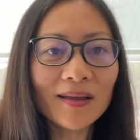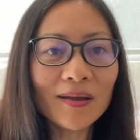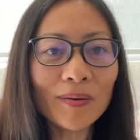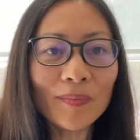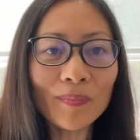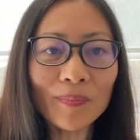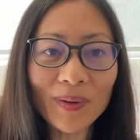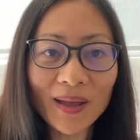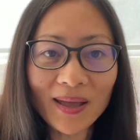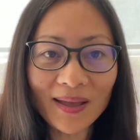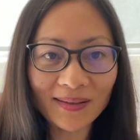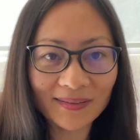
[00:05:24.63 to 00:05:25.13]

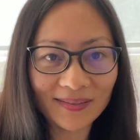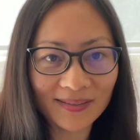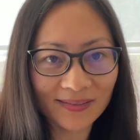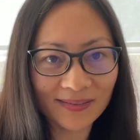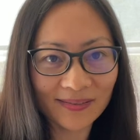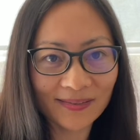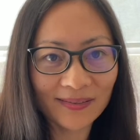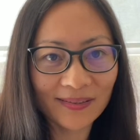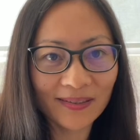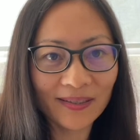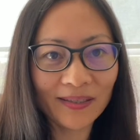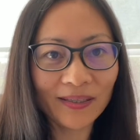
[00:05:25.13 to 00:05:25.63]
But
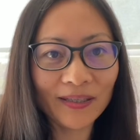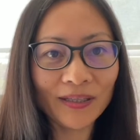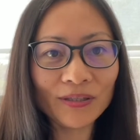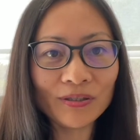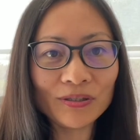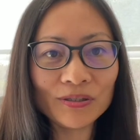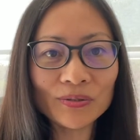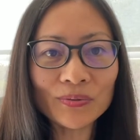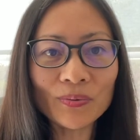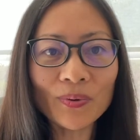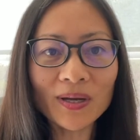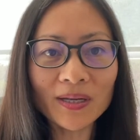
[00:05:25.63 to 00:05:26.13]
you
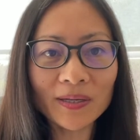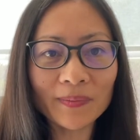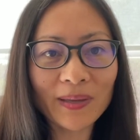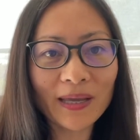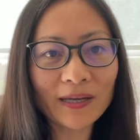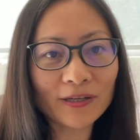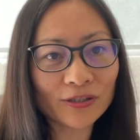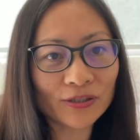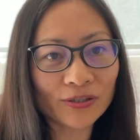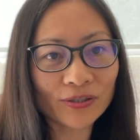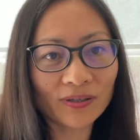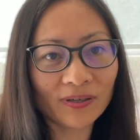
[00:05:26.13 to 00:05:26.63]
do want to make
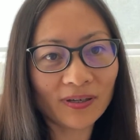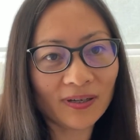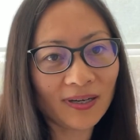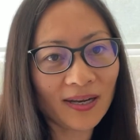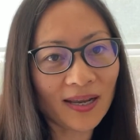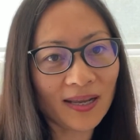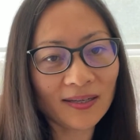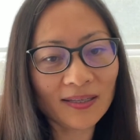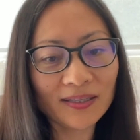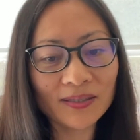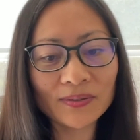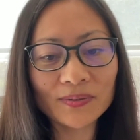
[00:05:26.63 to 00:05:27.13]
sure
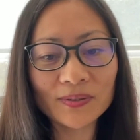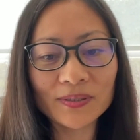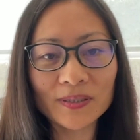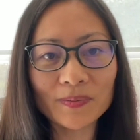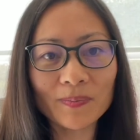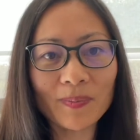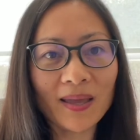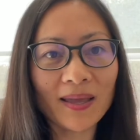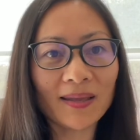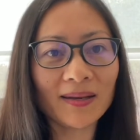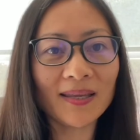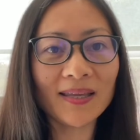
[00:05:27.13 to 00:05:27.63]
that you
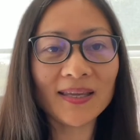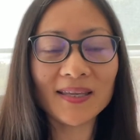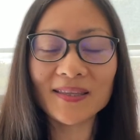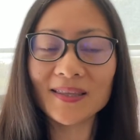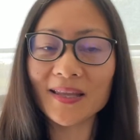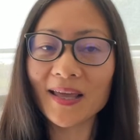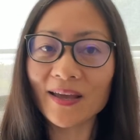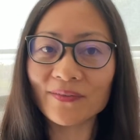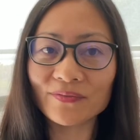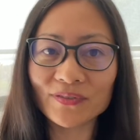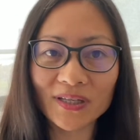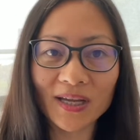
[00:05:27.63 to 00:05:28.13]
spend
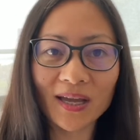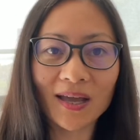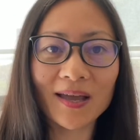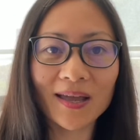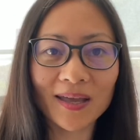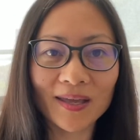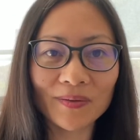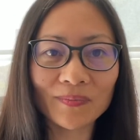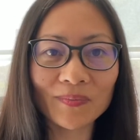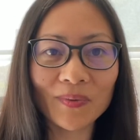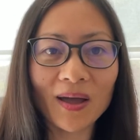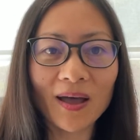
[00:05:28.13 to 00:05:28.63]
enough
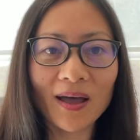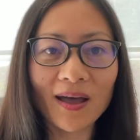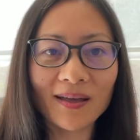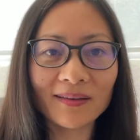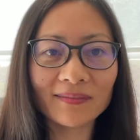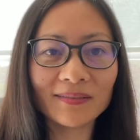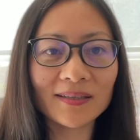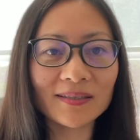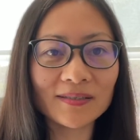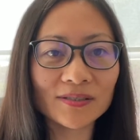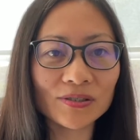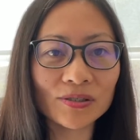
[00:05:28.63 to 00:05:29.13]
time on
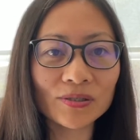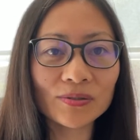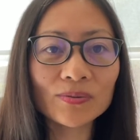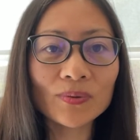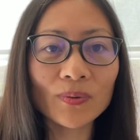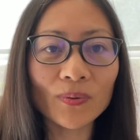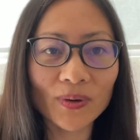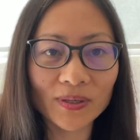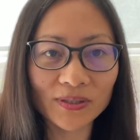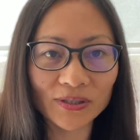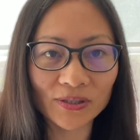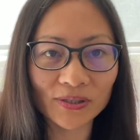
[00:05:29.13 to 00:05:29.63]
these two
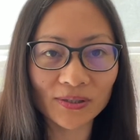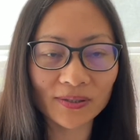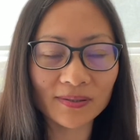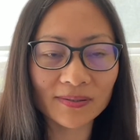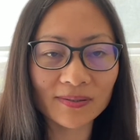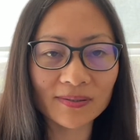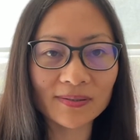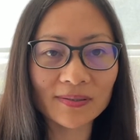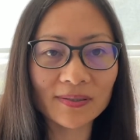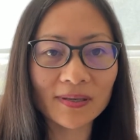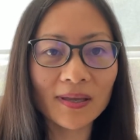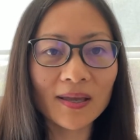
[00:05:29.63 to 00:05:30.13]

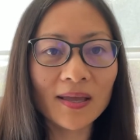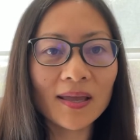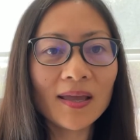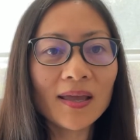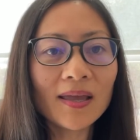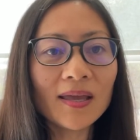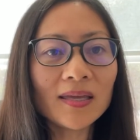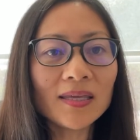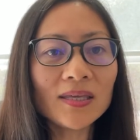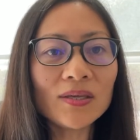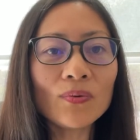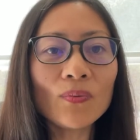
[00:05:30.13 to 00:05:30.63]
questions.
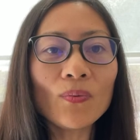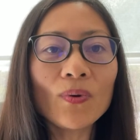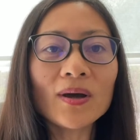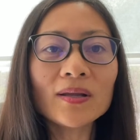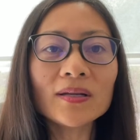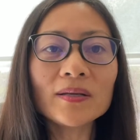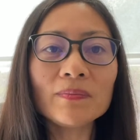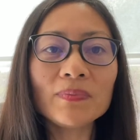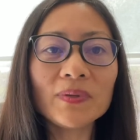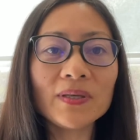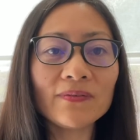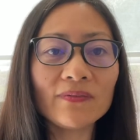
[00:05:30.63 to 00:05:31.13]
You want to
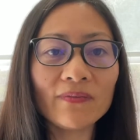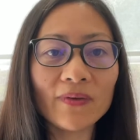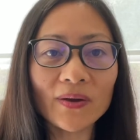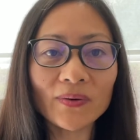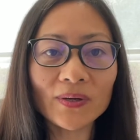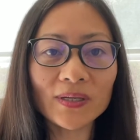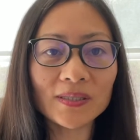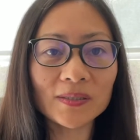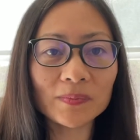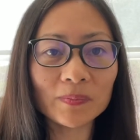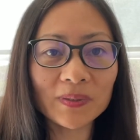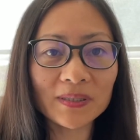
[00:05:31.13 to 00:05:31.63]
be very
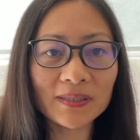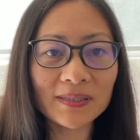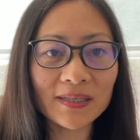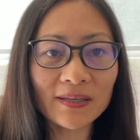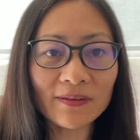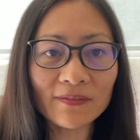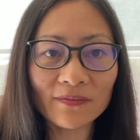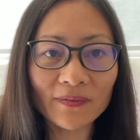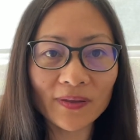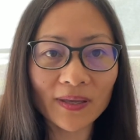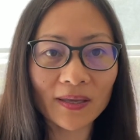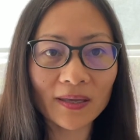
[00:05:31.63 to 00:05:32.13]

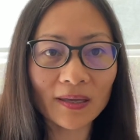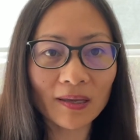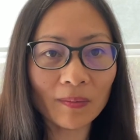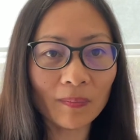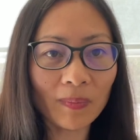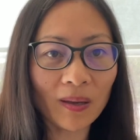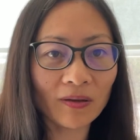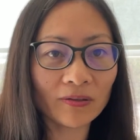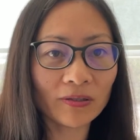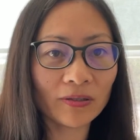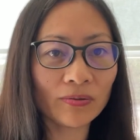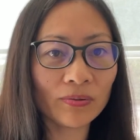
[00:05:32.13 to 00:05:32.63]
specific
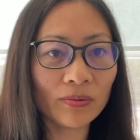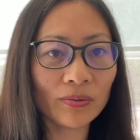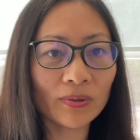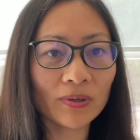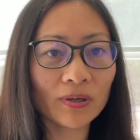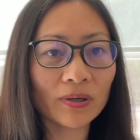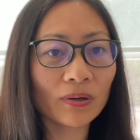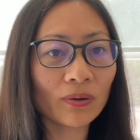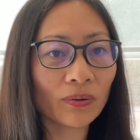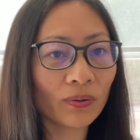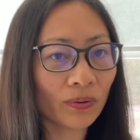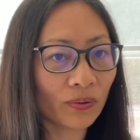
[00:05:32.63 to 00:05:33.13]
about your
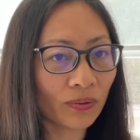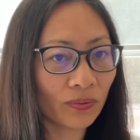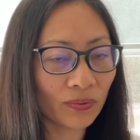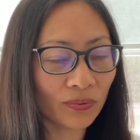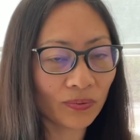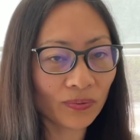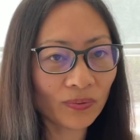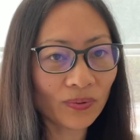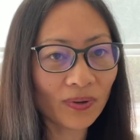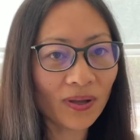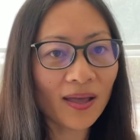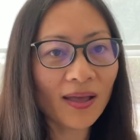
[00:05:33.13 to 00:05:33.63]

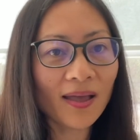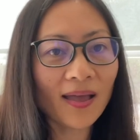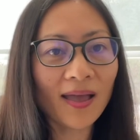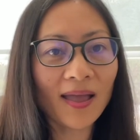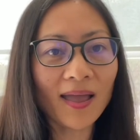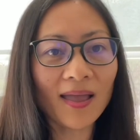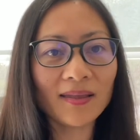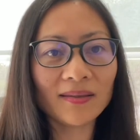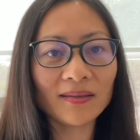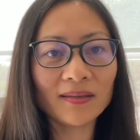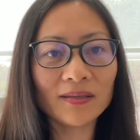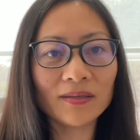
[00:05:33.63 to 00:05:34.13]
who
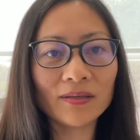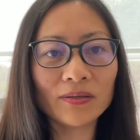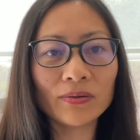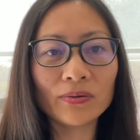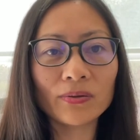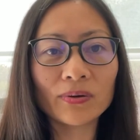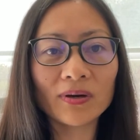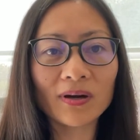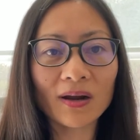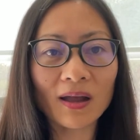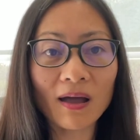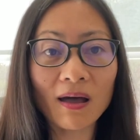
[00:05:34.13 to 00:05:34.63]
and
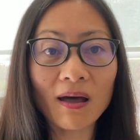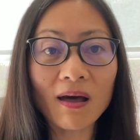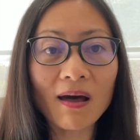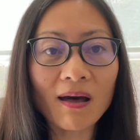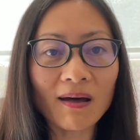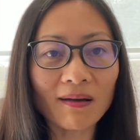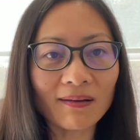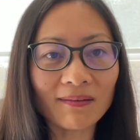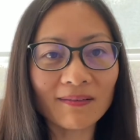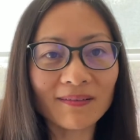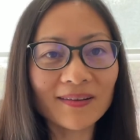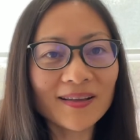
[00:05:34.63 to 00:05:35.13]
your
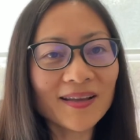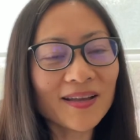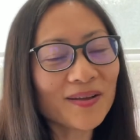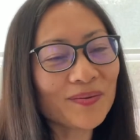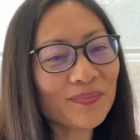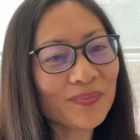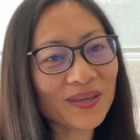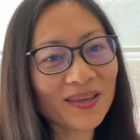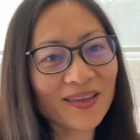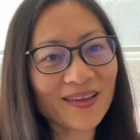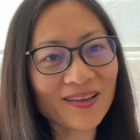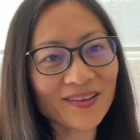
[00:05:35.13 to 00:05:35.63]
how,
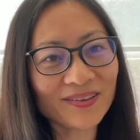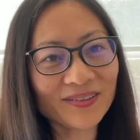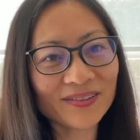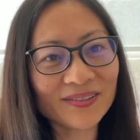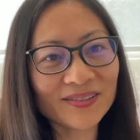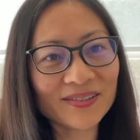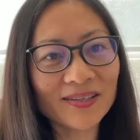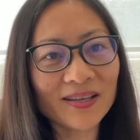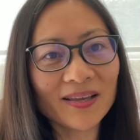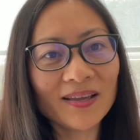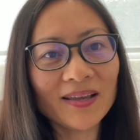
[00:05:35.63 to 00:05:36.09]
because